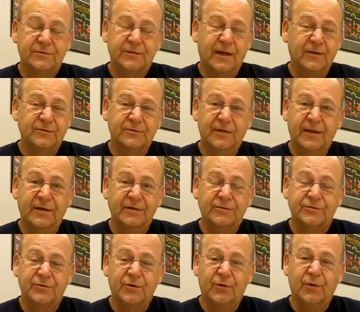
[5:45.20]

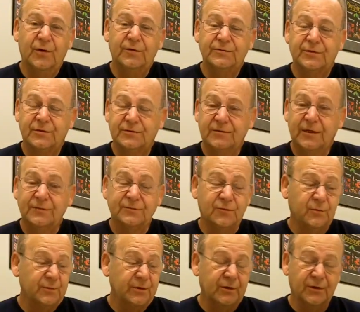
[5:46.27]
outstanding show
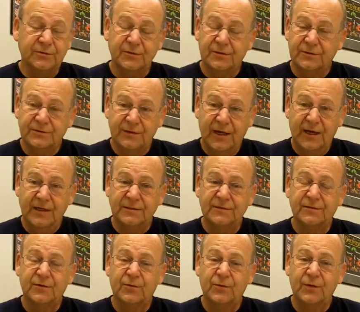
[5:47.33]
successful because of the size
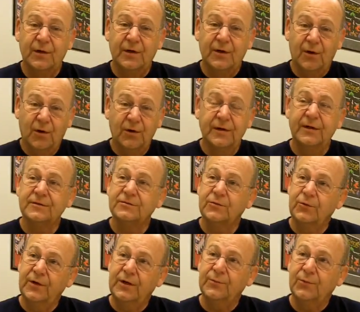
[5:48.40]
of the audience
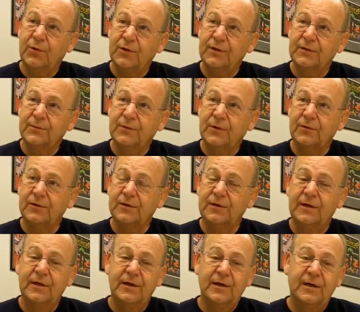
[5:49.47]
that we can put in the building.
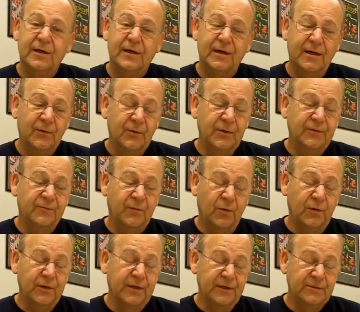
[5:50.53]
And we
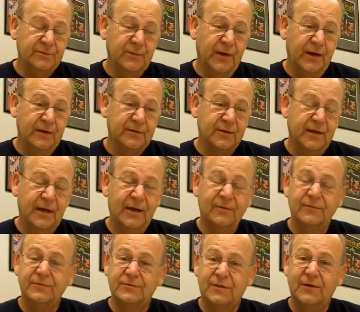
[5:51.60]
fully expect to
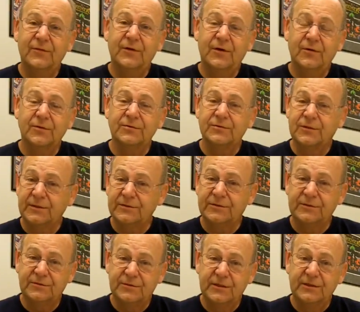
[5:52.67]
have
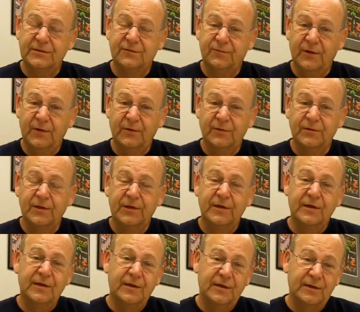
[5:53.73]
760 seats filled,
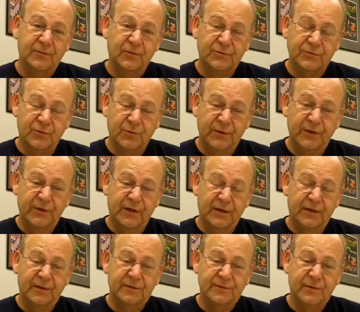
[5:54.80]
which will be
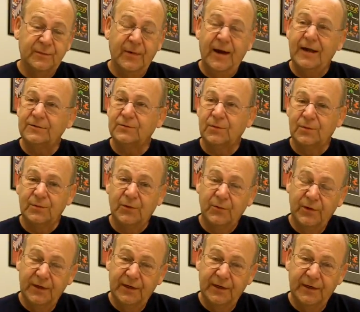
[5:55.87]
the maximum that
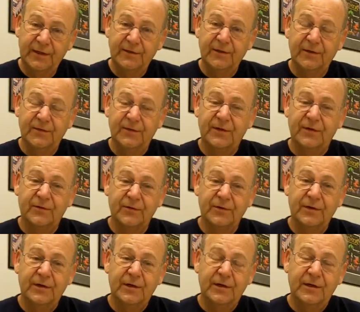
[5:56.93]
we can get into the theater.
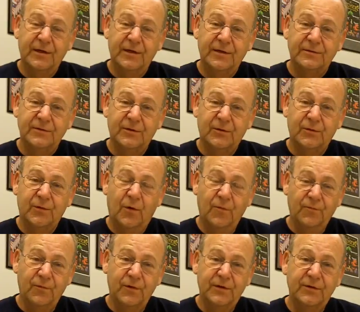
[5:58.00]
So
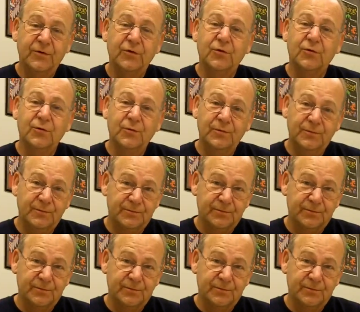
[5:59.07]
hopefully you,